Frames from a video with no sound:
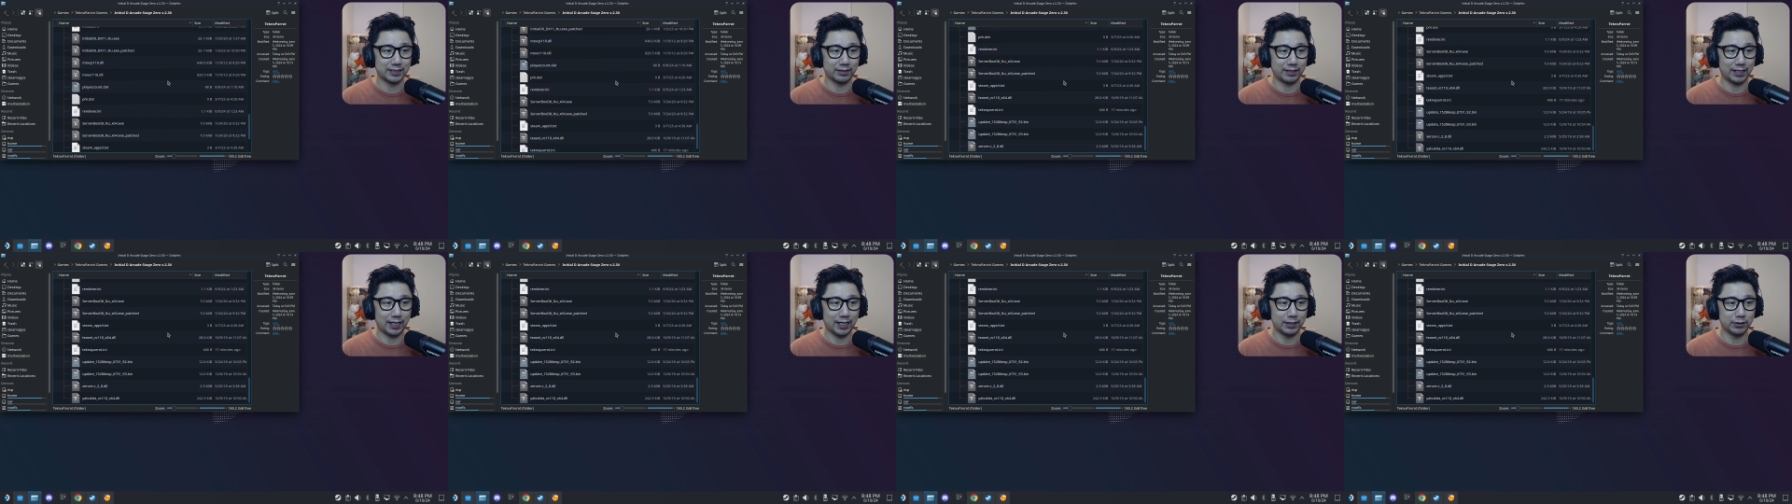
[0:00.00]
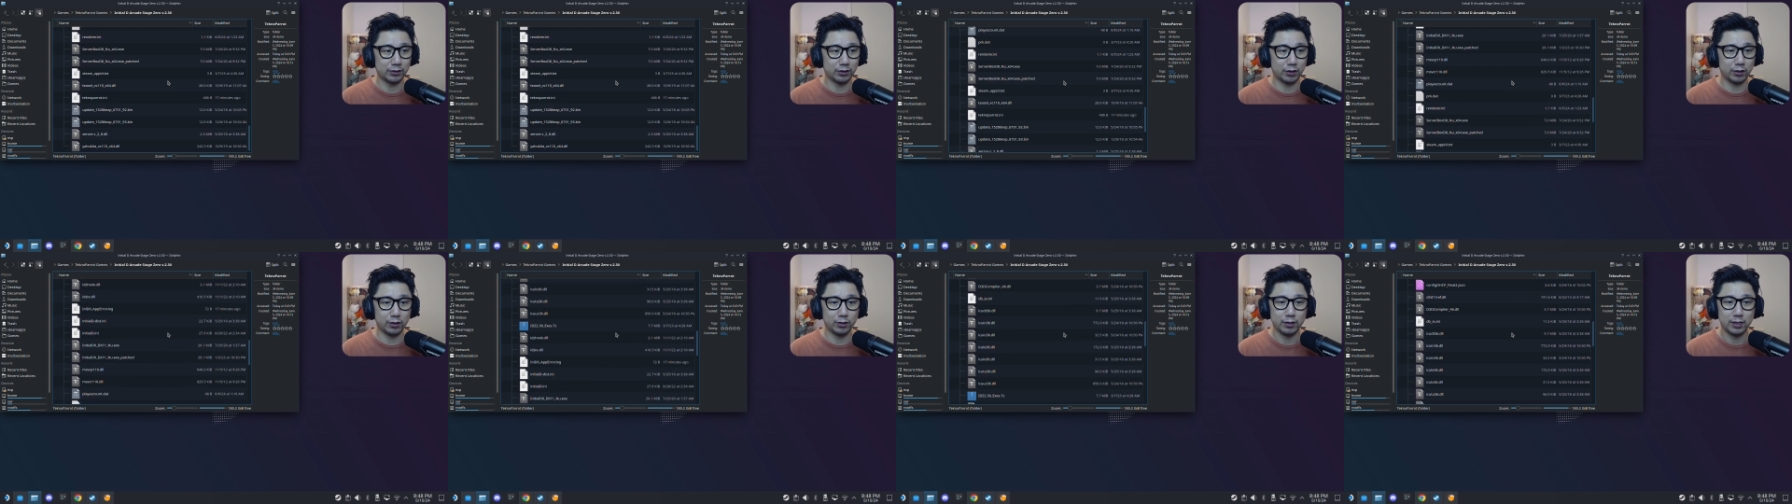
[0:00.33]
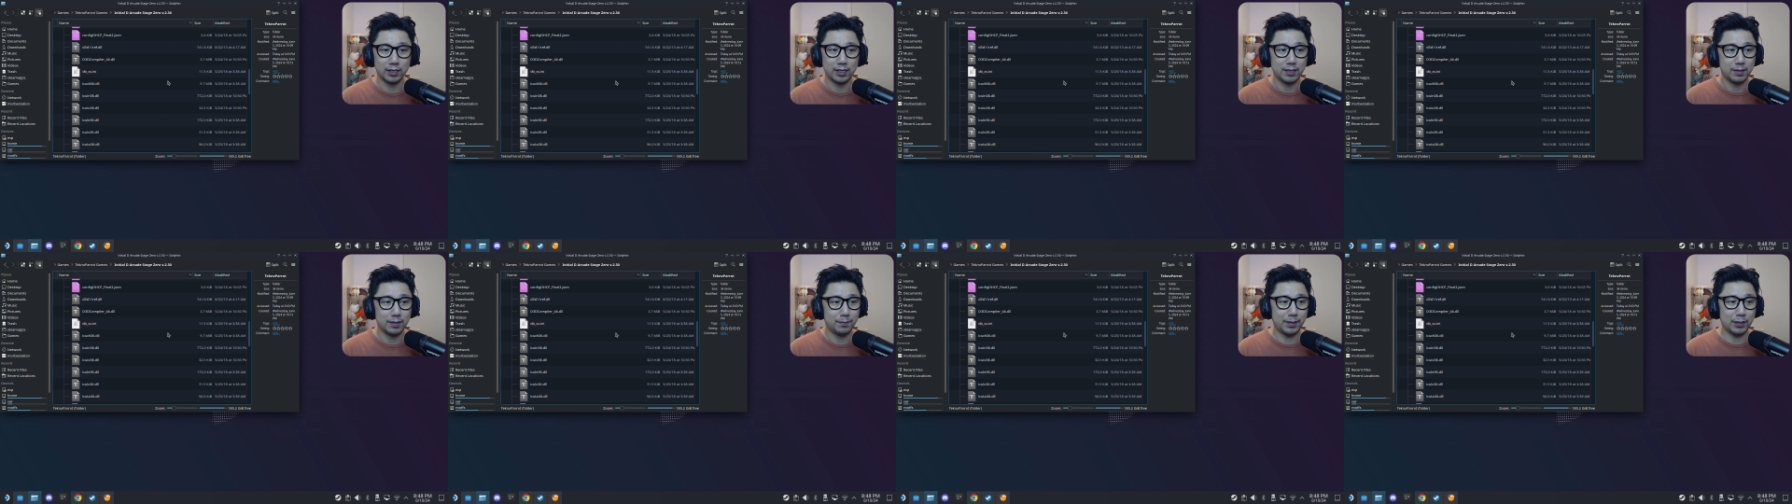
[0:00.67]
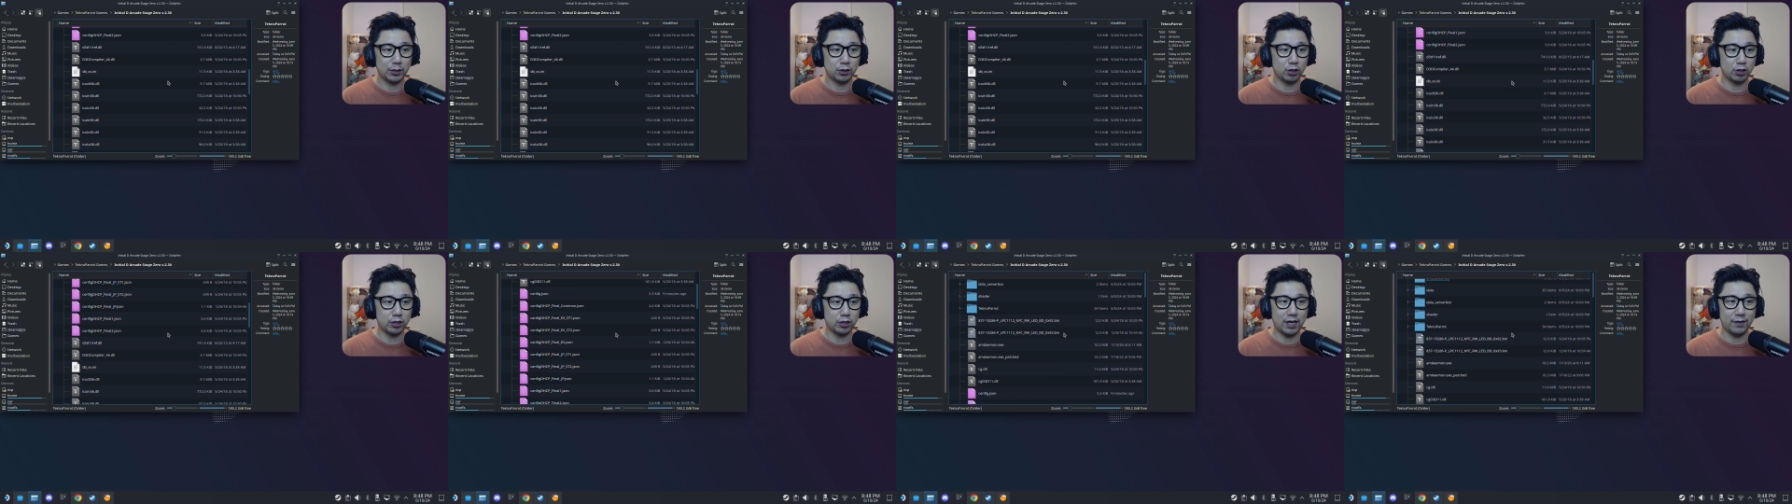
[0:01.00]
Okay, so
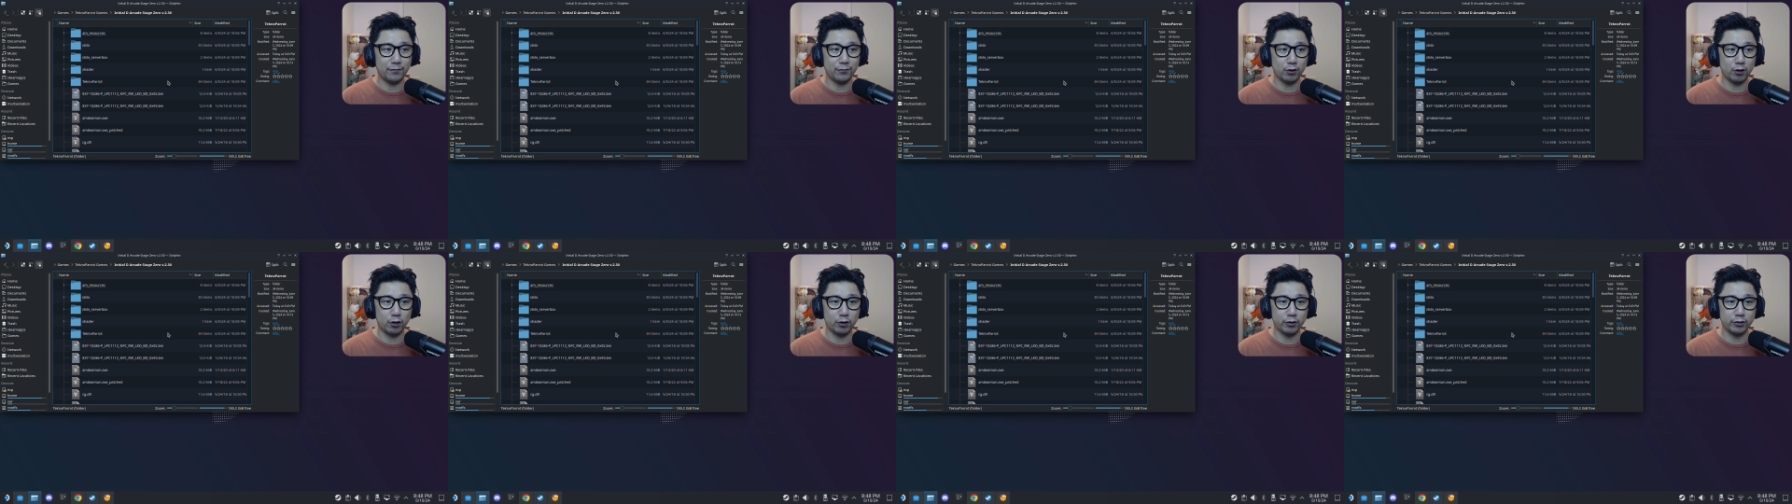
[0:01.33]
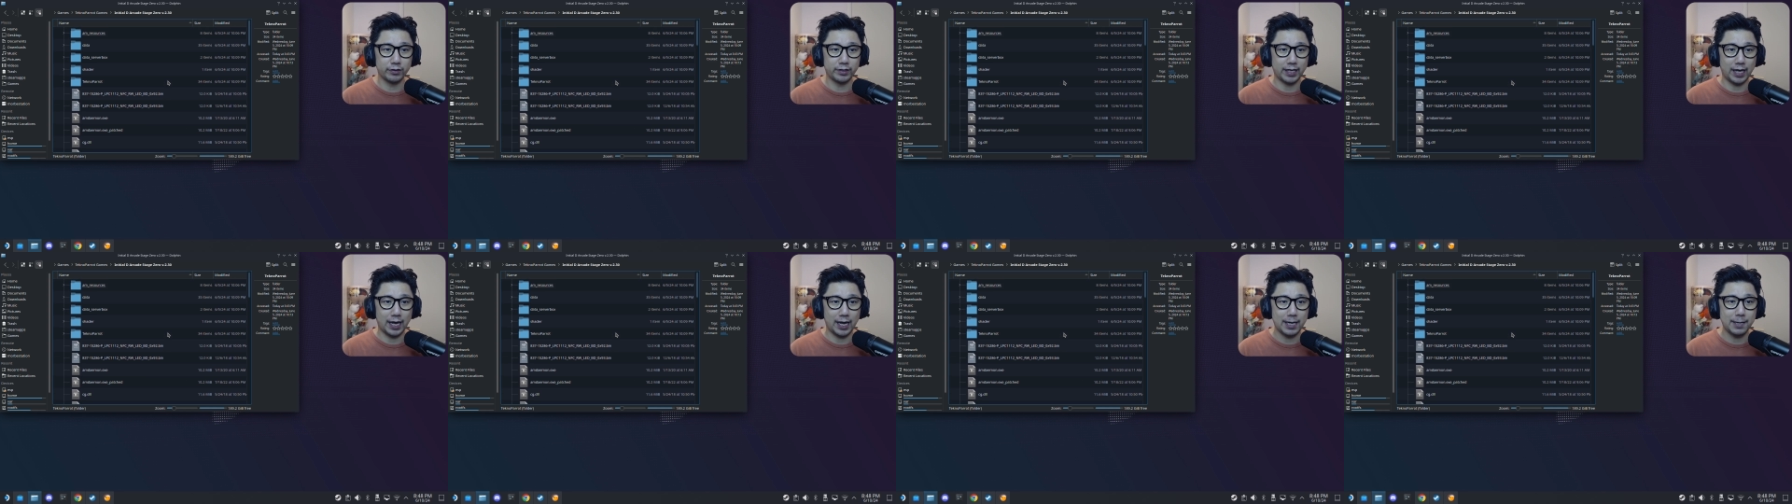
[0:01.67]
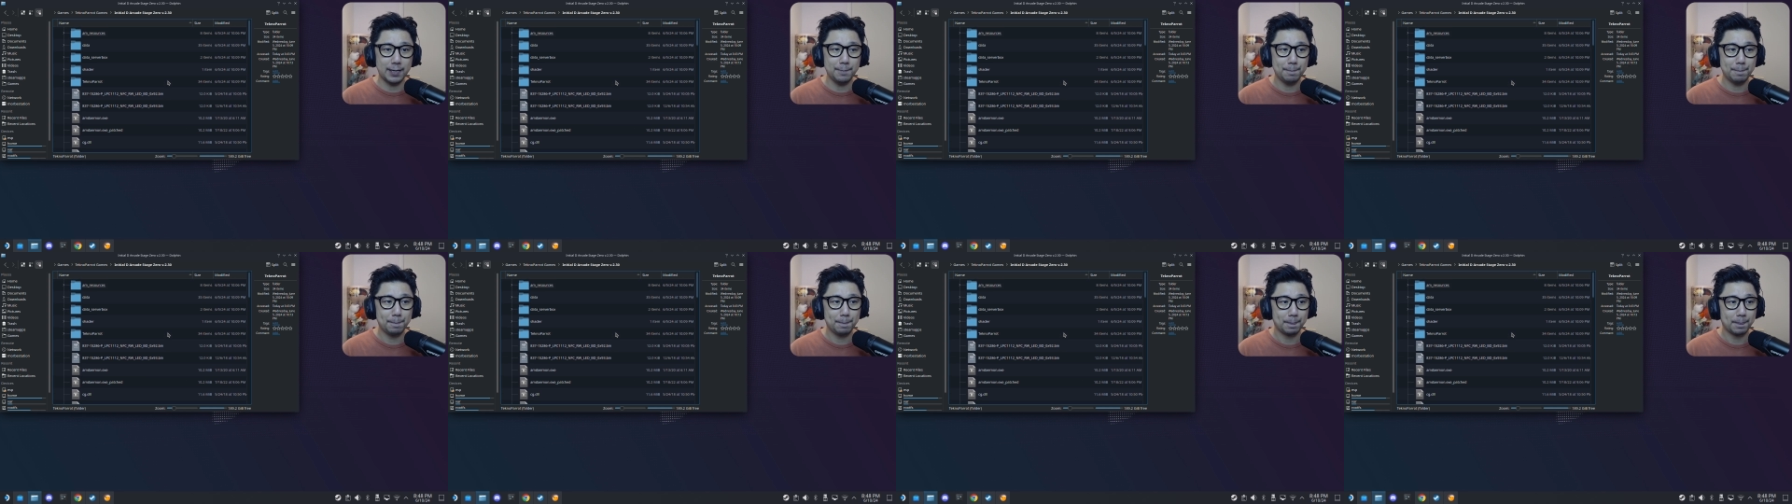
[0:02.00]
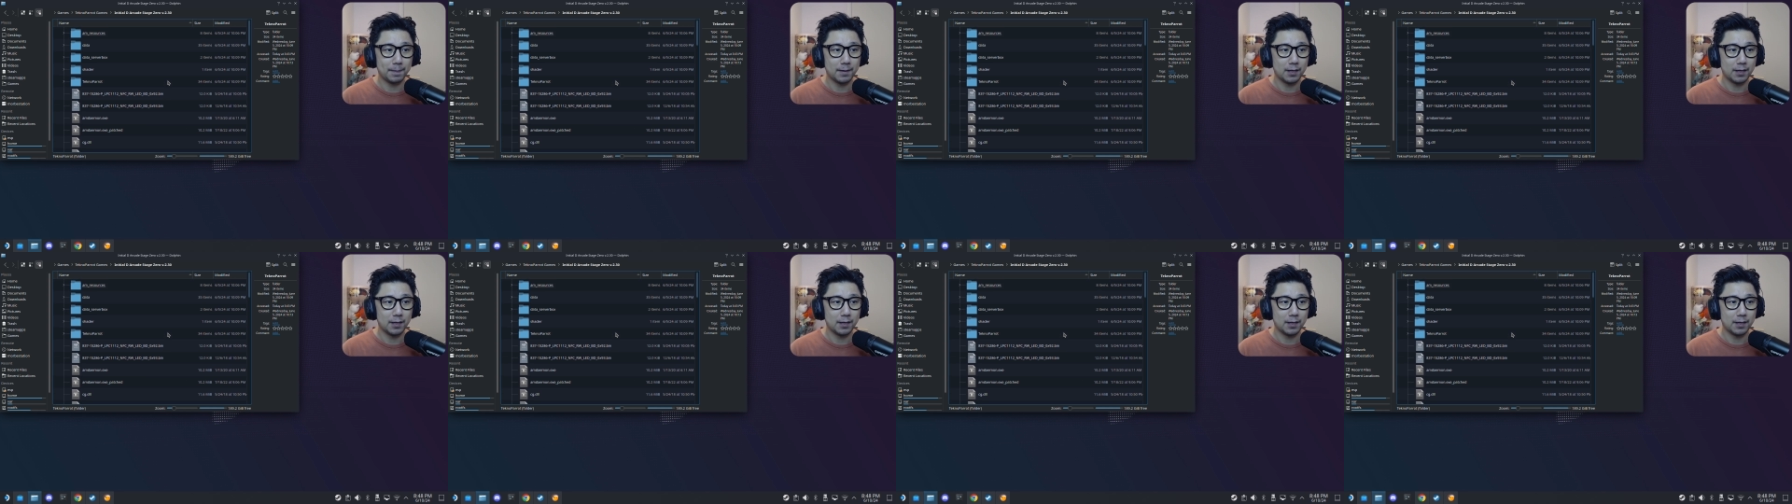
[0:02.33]
make sure you have your own game.